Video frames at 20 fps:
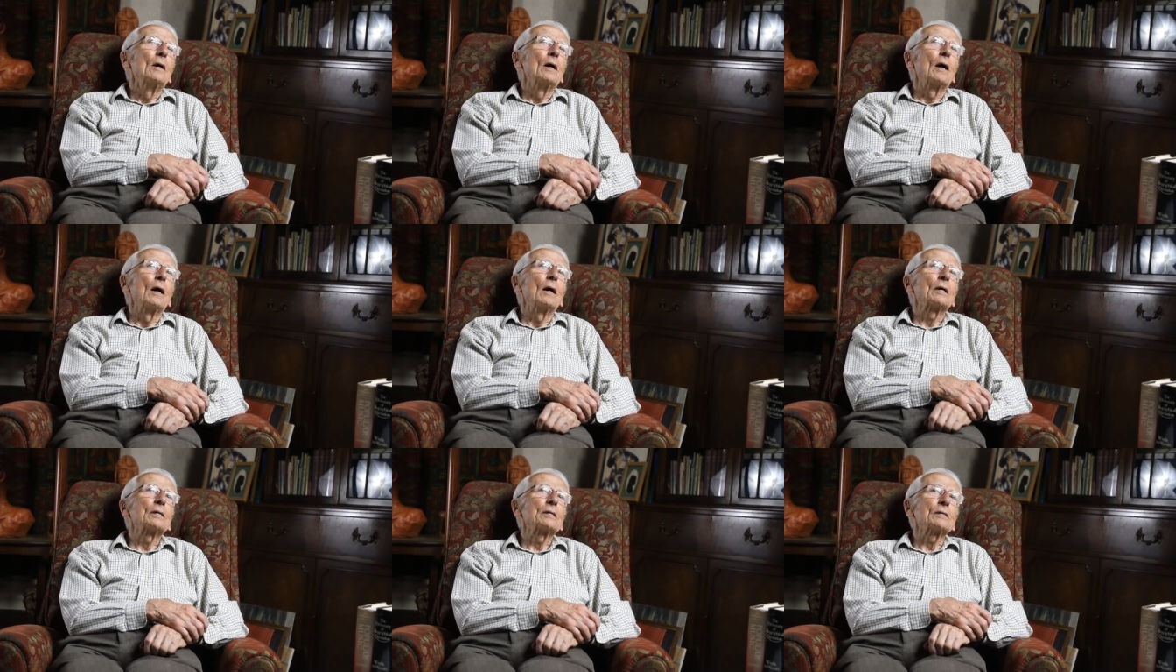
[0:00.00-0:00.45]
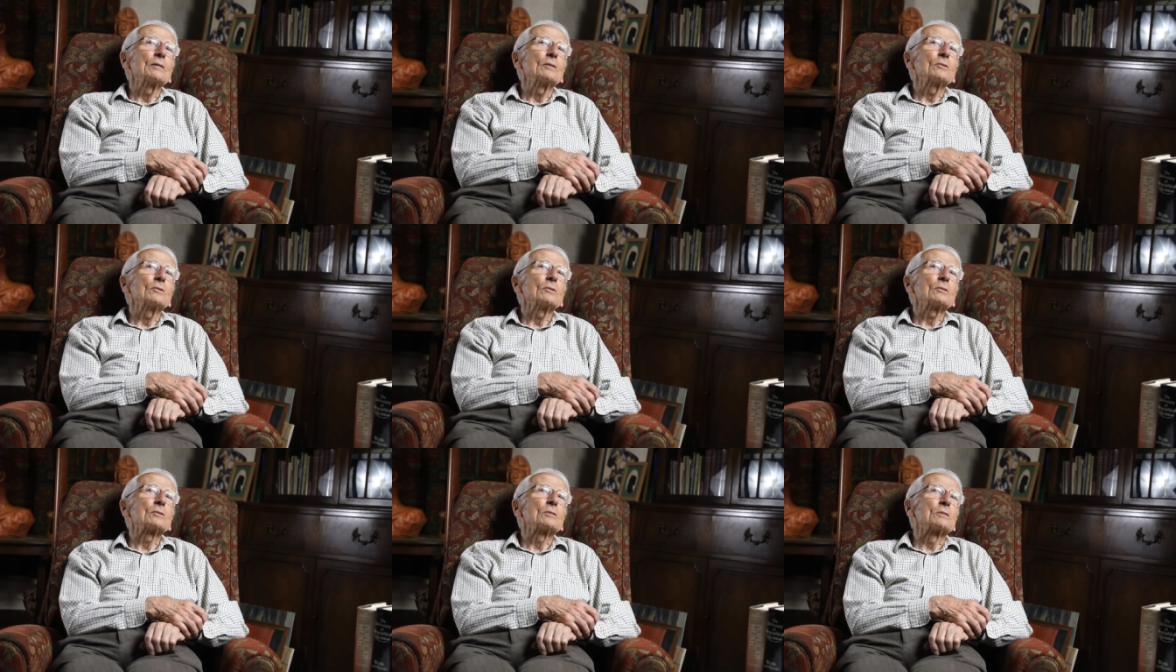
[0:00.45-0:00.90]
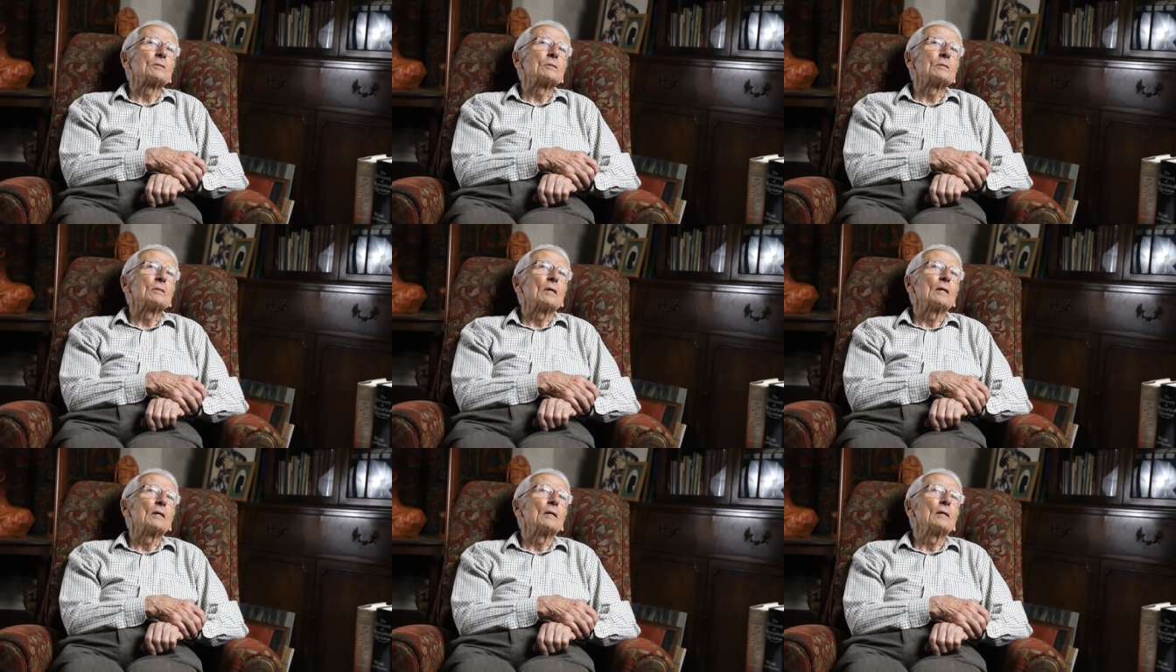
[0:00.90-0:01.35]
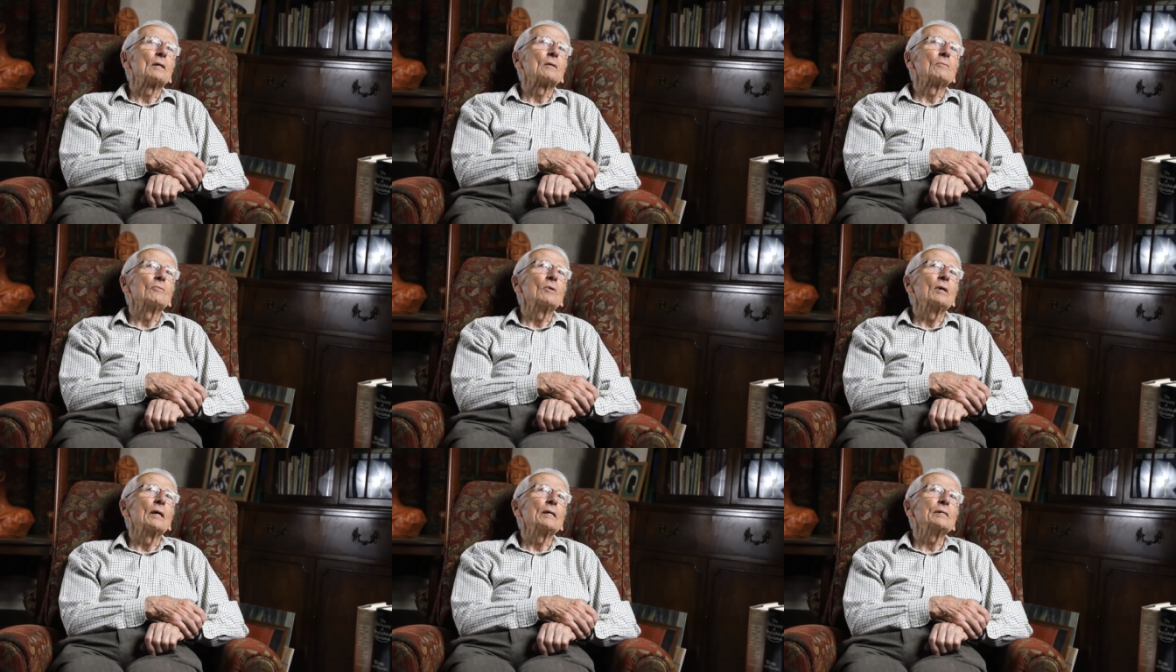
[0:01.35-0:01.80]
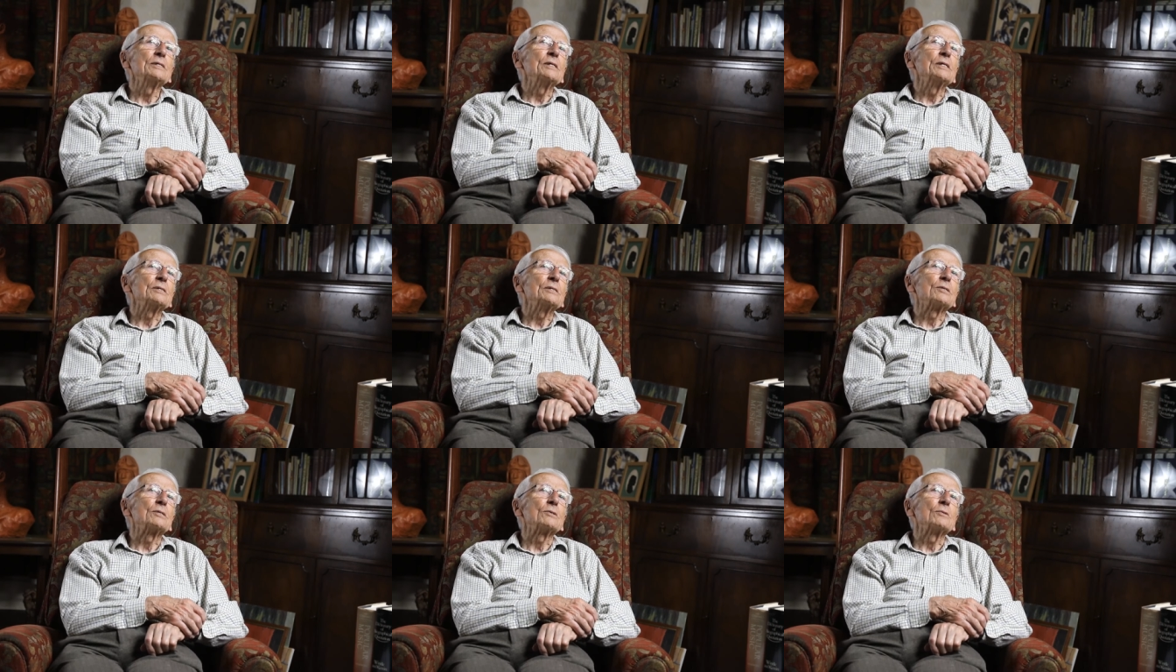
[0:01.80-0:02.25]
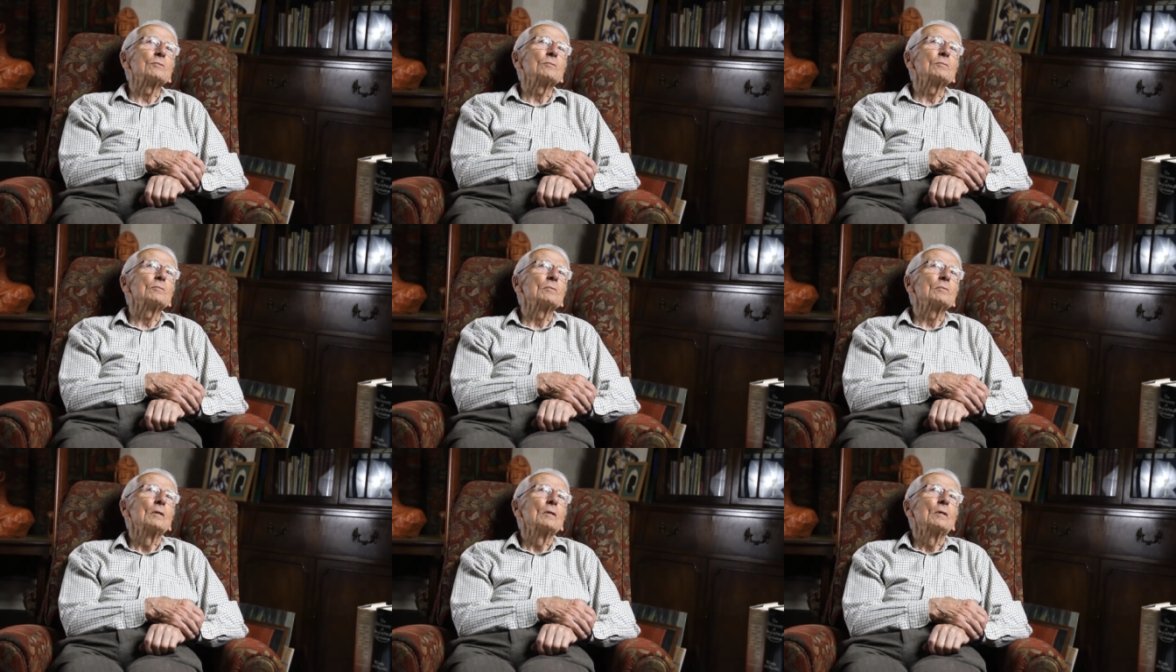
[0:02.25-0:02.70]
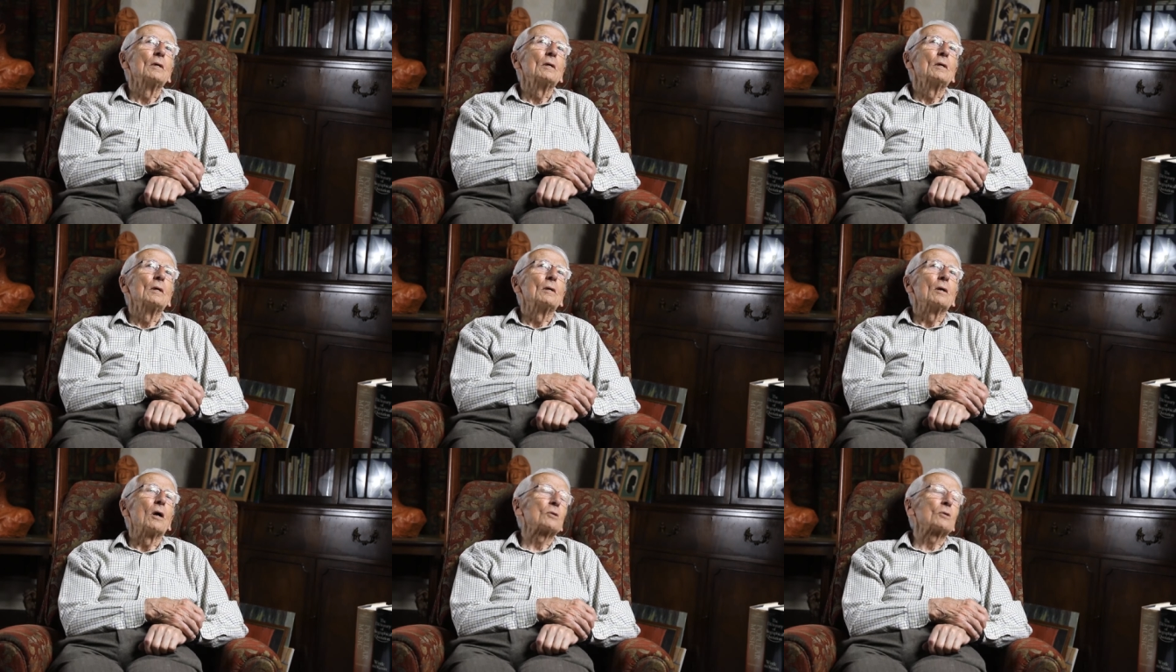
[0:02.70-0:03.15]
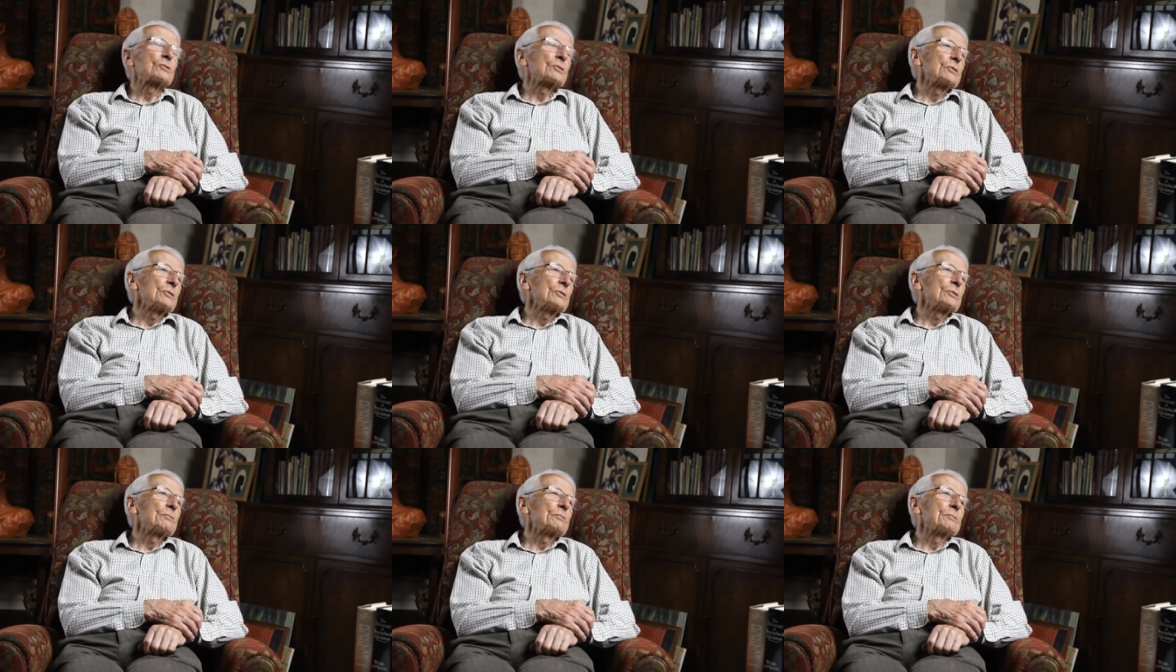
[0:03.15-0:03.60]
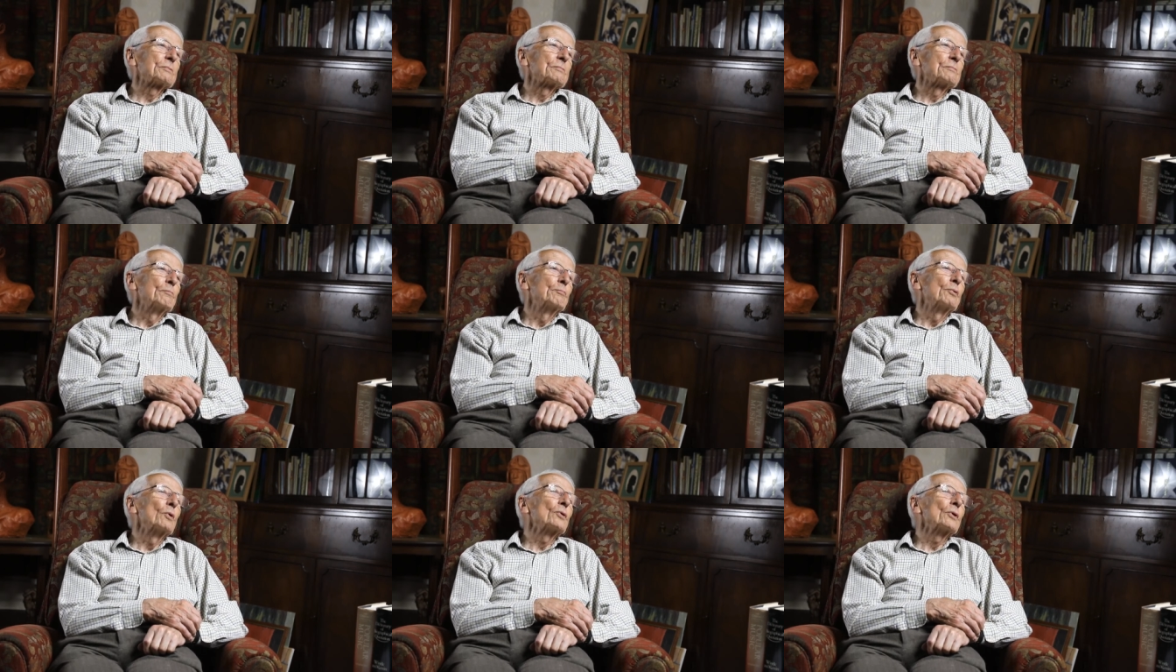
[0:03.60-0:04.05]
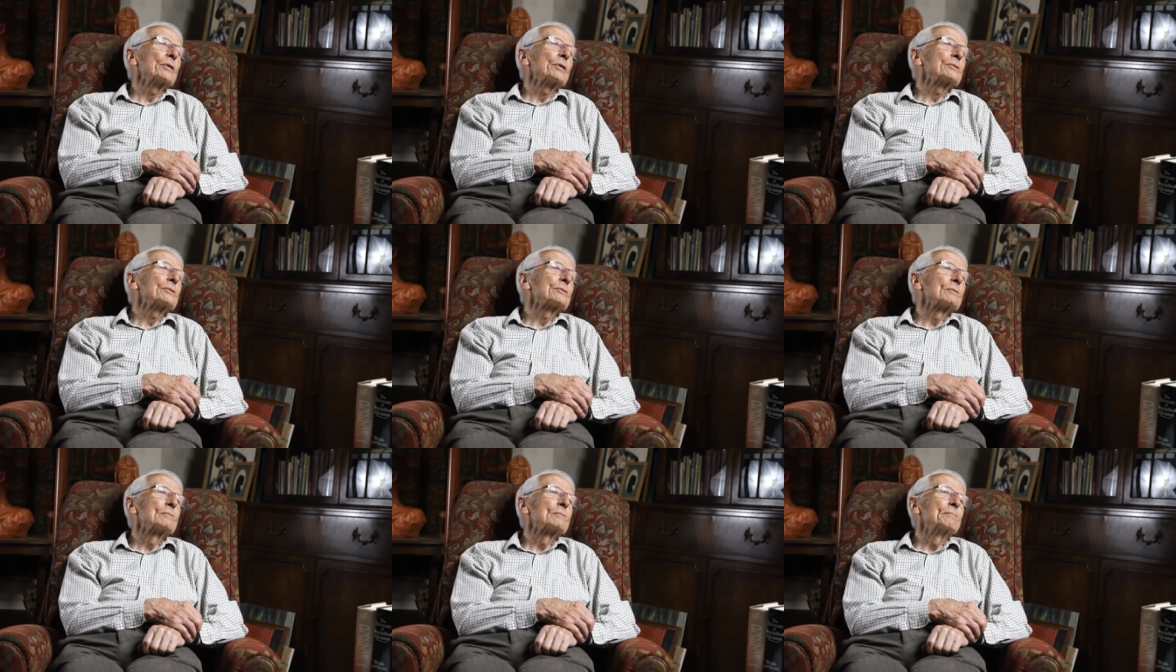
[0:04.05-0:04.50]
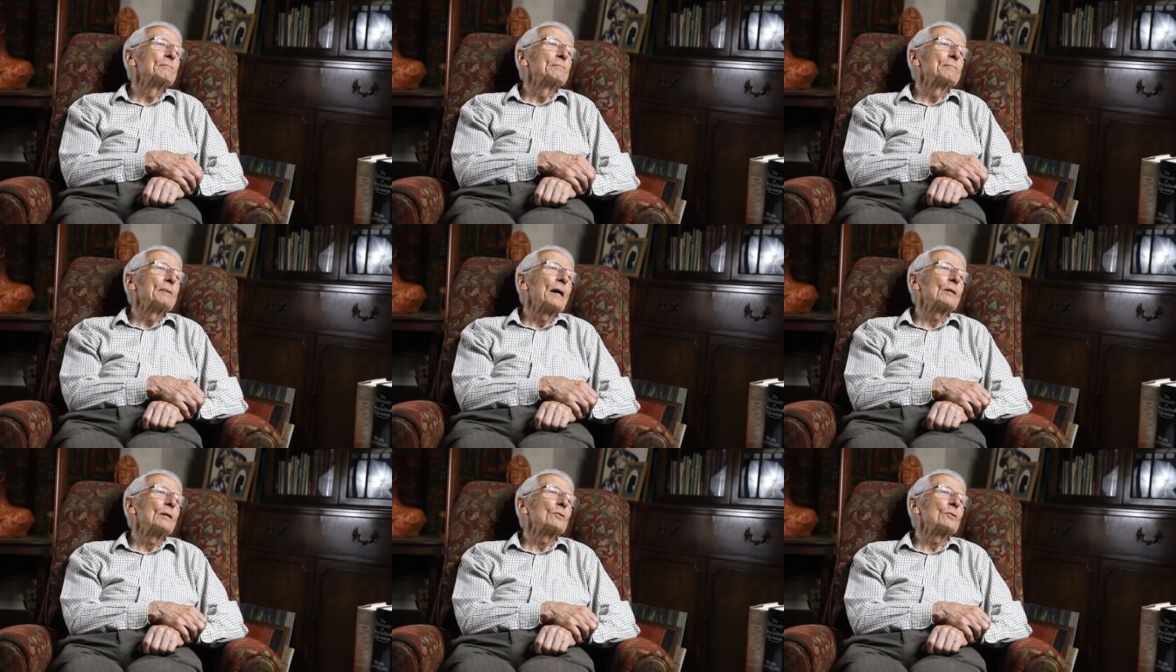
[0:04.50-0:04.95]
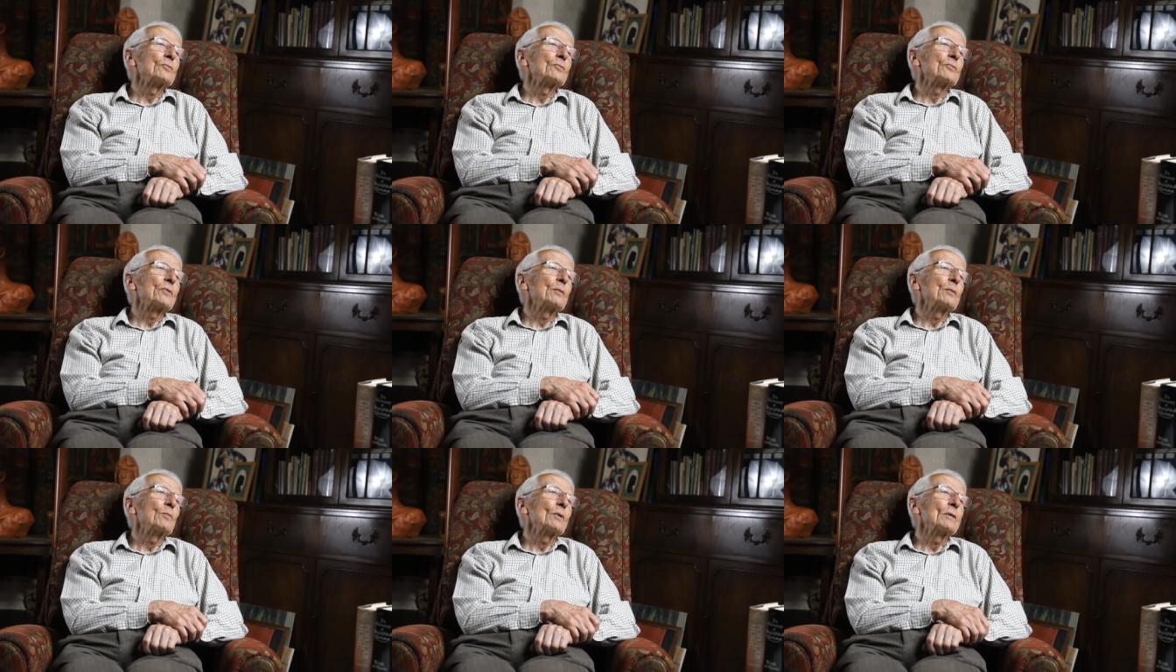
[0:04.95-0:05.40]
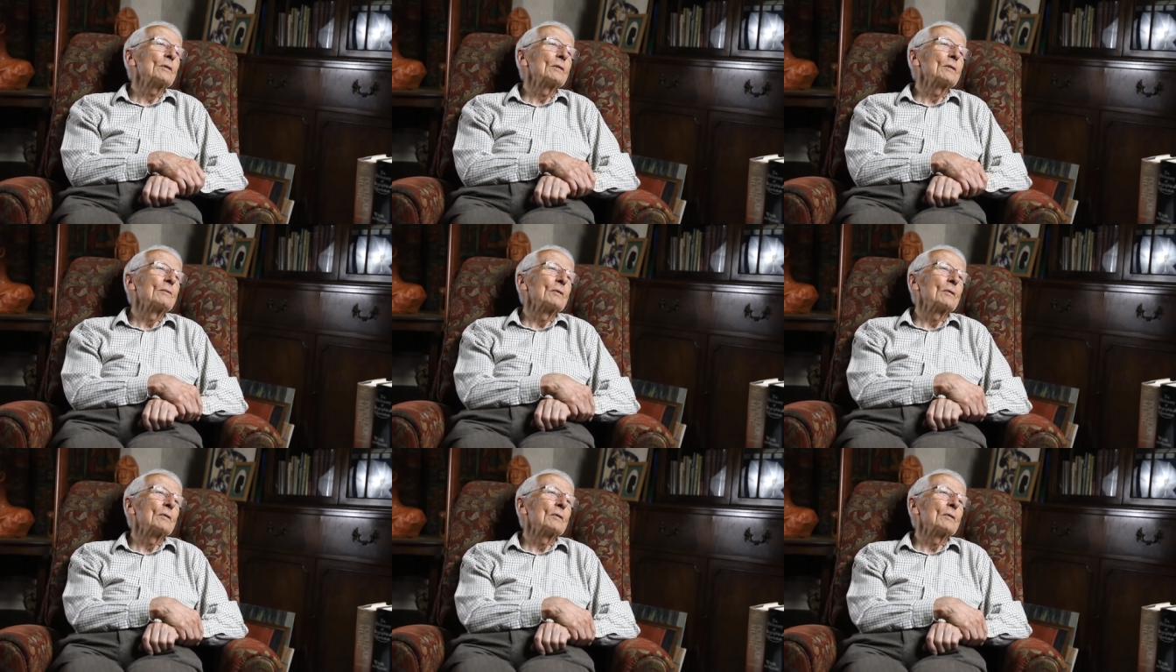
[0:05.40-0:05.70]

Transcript: articles uh, related to Oscar's boys, how old they were.